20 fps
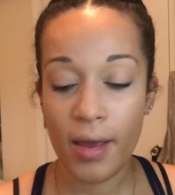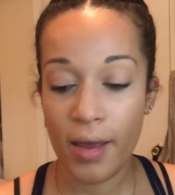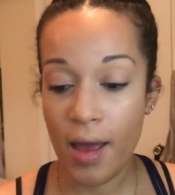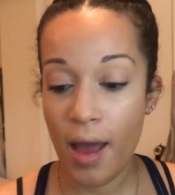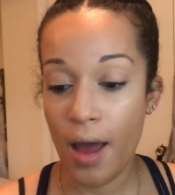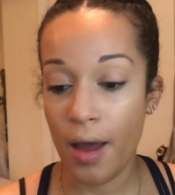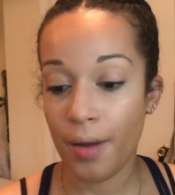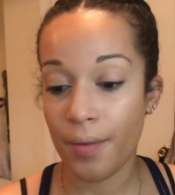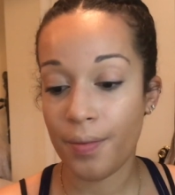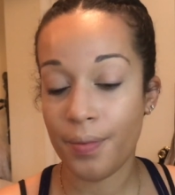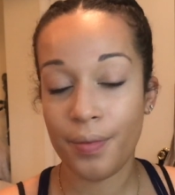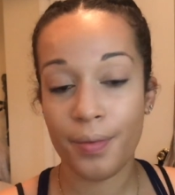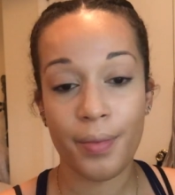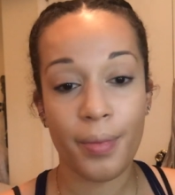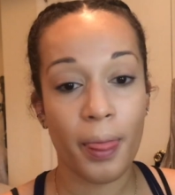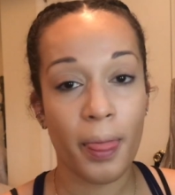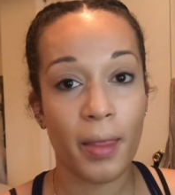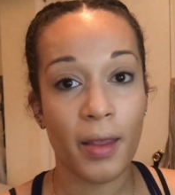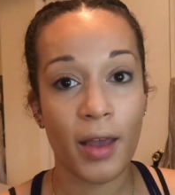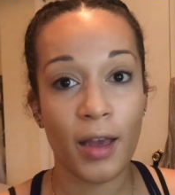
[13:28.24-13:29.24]
yeah,
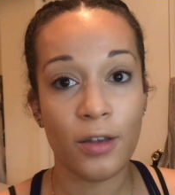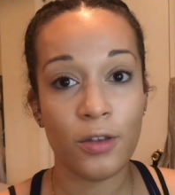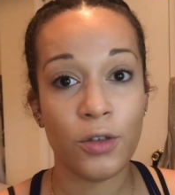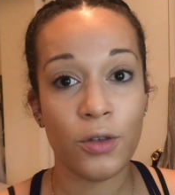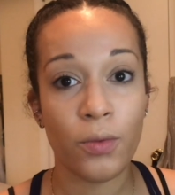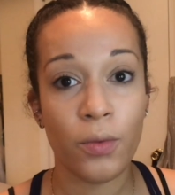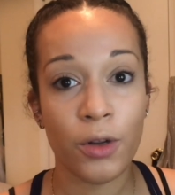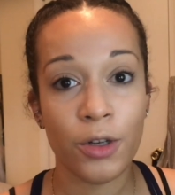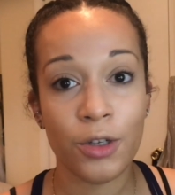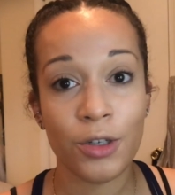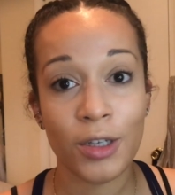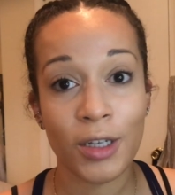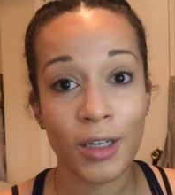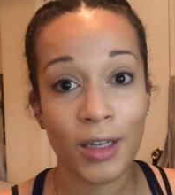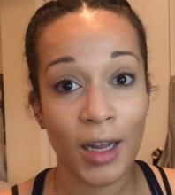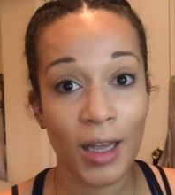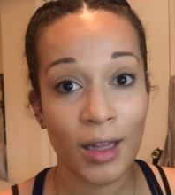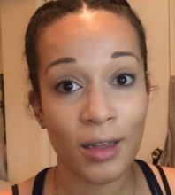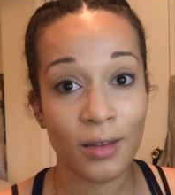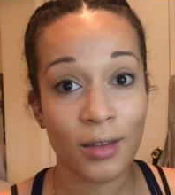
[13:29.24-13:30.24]
in case you're
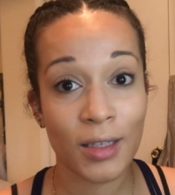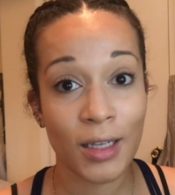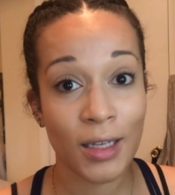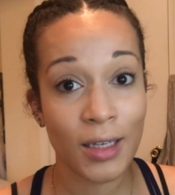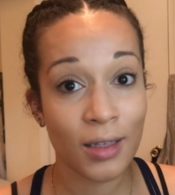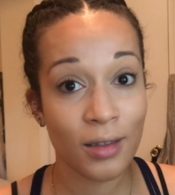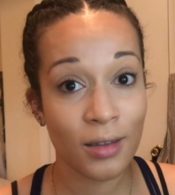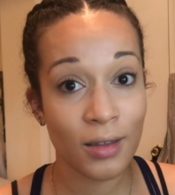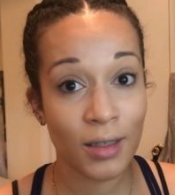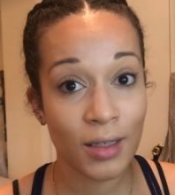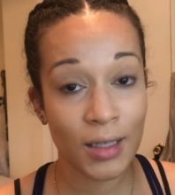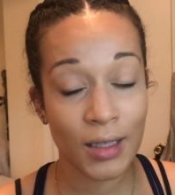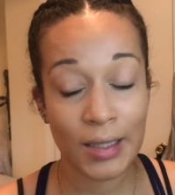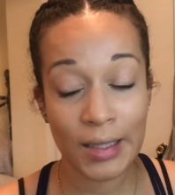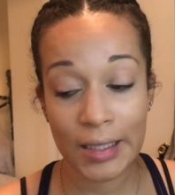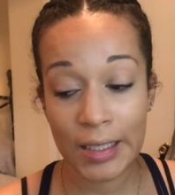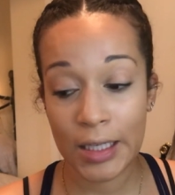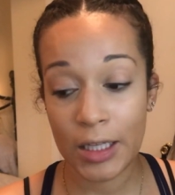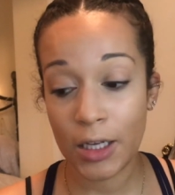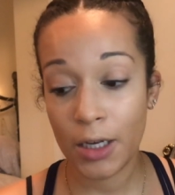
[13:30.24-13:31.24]
wondering, Naked Skin
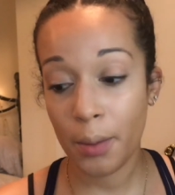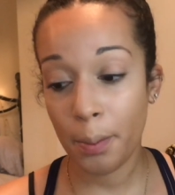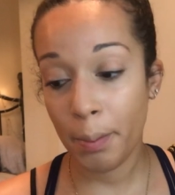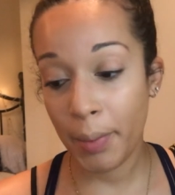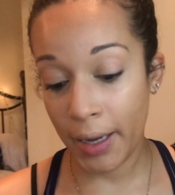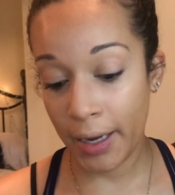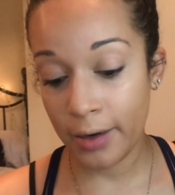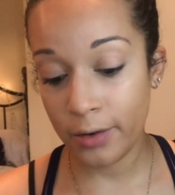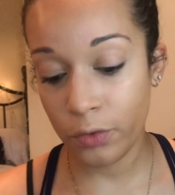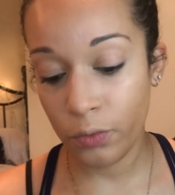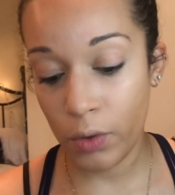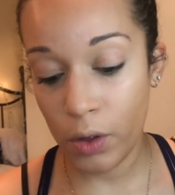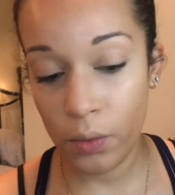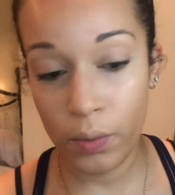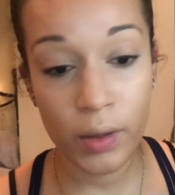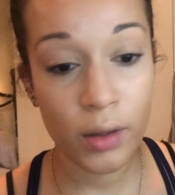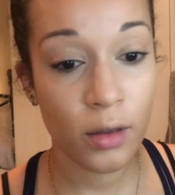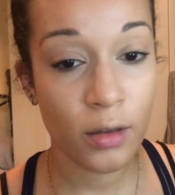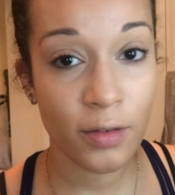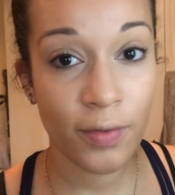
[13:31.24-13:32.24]
Concealer pairs well
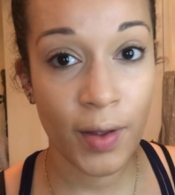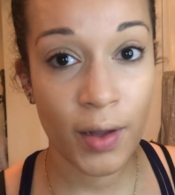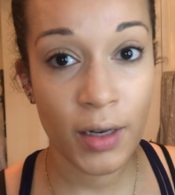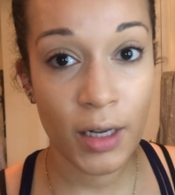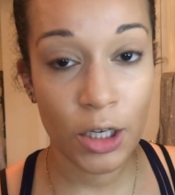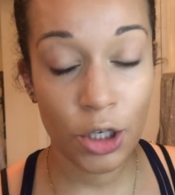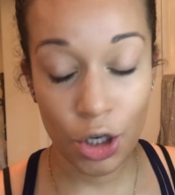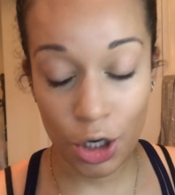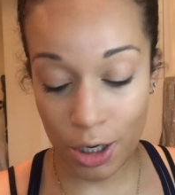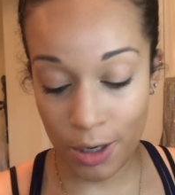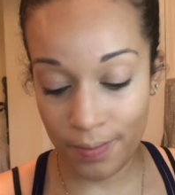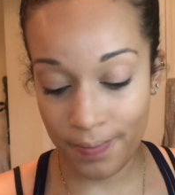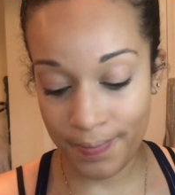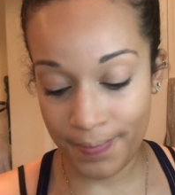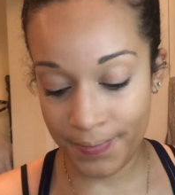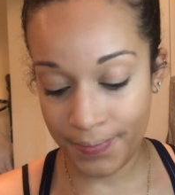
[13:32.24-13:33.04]
with this foundation.